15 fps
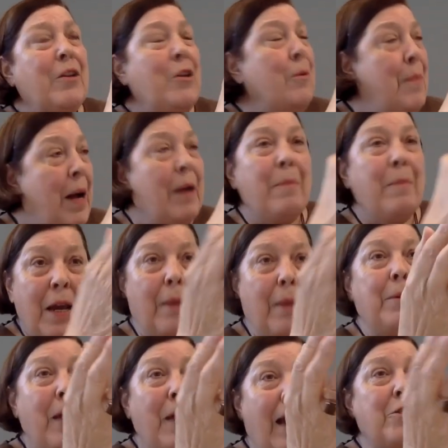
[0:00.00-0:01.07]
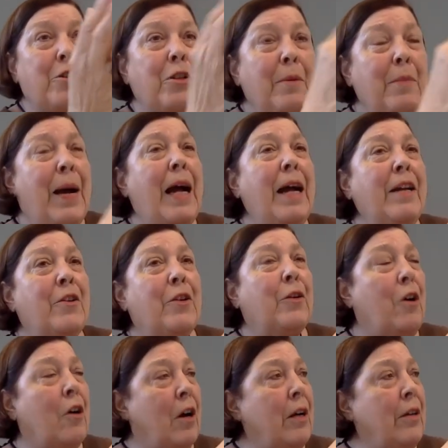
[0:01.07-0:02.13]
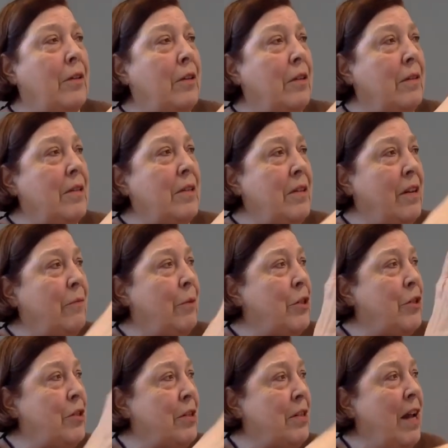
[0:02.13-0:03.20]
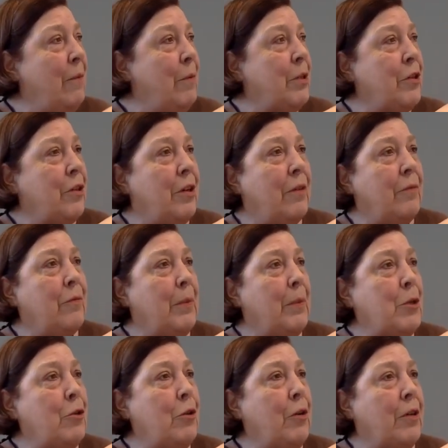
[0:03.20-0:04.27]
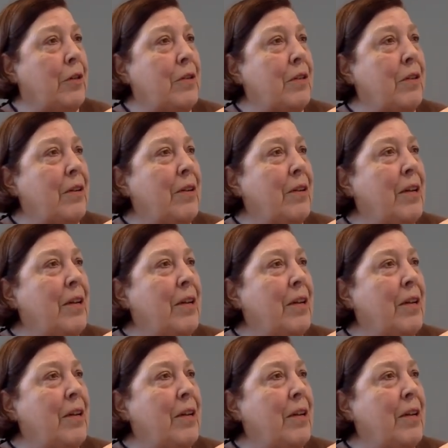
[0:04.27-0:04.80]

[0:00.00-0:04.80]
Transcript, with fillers: You might be able to actually buy a new car, which is not what you get from insurance.